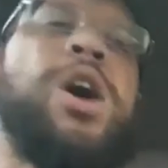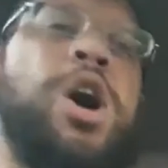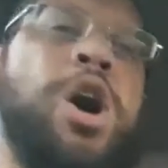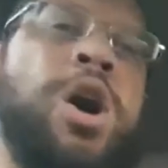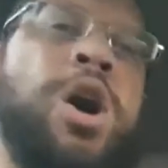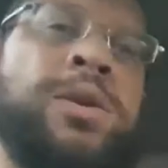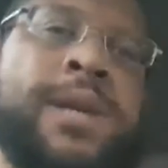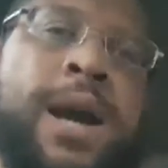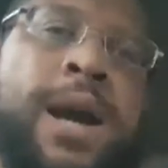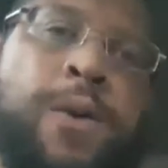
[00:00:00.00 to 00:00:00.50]

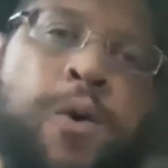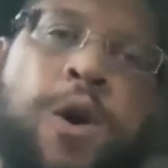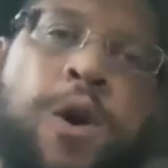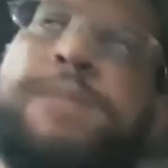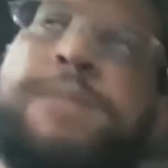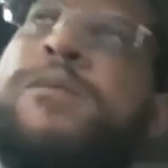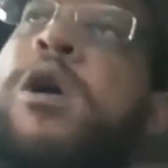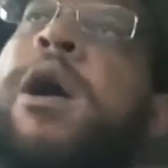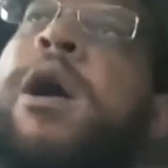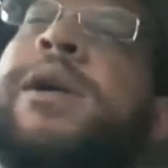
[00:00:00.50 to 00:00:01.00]
all network
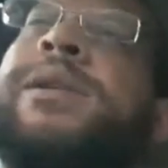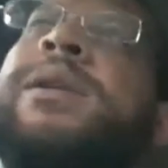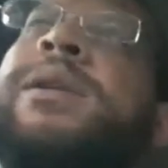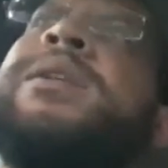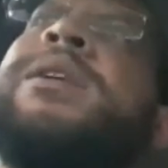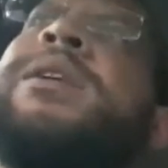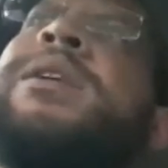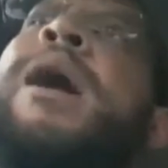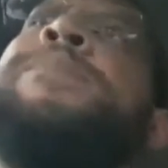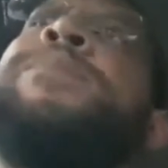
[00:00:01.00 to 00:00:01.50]
marketing
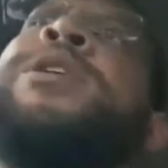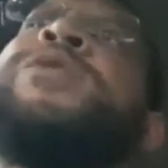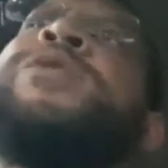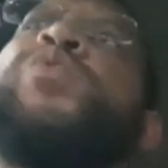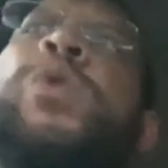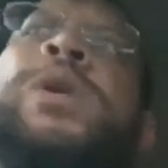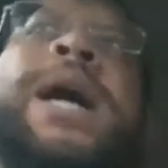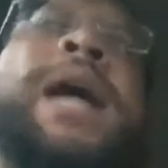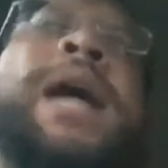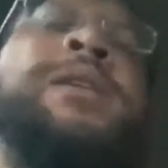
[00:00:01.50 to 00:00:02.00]
companies,
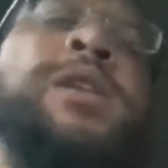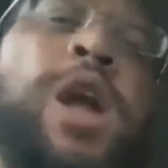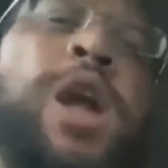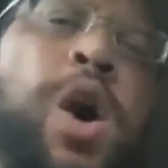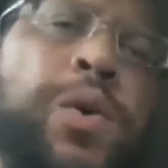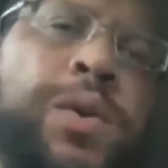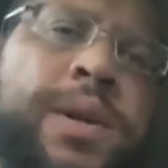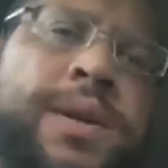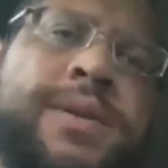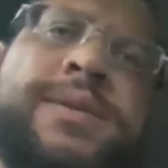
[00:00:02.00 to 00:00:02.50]
what I
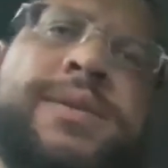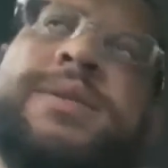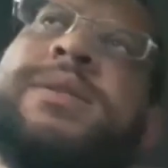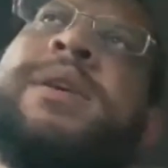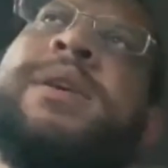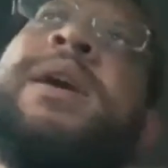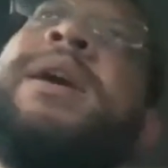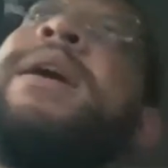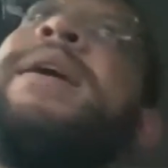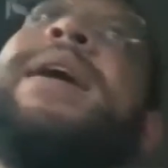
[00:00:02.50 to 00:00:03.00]
noticed
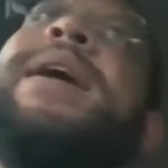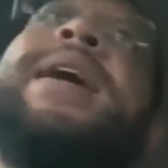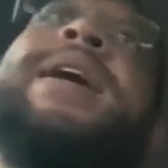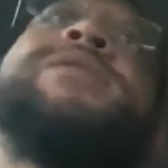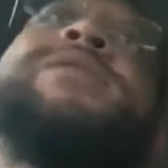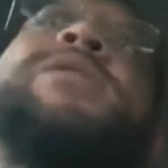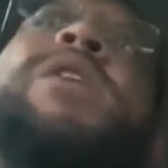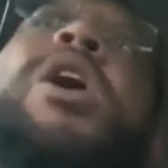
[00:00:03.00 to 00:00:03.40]
is